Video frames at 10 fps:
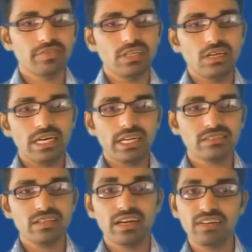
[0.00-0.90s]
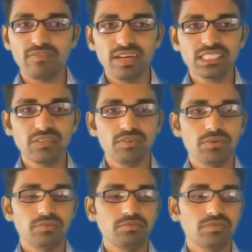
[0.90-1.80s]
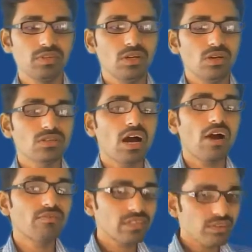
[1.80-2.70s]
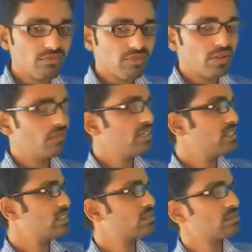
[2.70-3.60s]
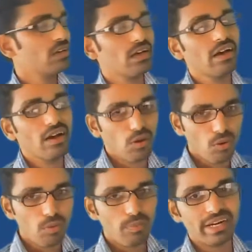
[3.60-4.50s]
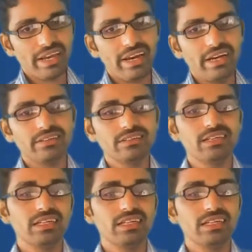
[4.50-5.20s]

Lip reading: Next, reflected wave. So after the wave reaches to the open end,